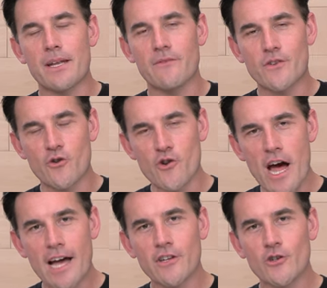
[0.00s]
And if you're
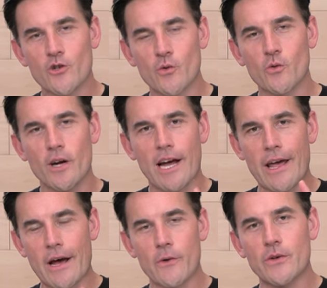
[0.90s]
not sure, I
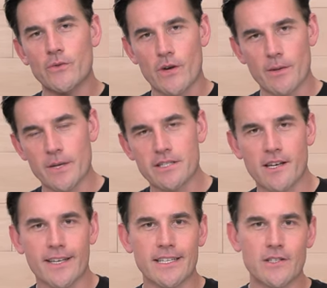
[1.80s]
always recommend
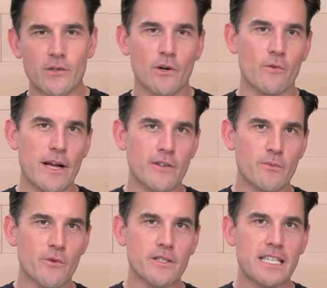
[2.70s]
talking to our rider
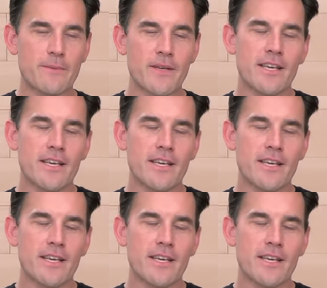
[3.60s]
support team